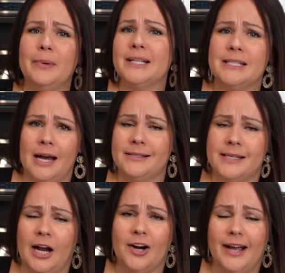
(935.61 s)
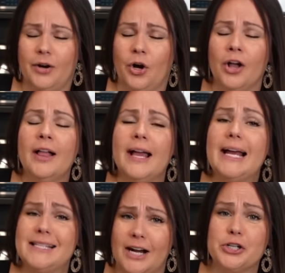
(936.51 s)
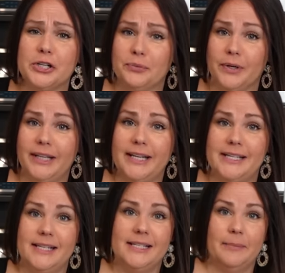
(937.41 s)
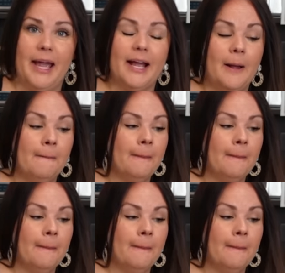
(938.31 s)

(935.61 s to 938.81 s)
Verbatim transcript: but it's not scary at all. It's actually really easy to make.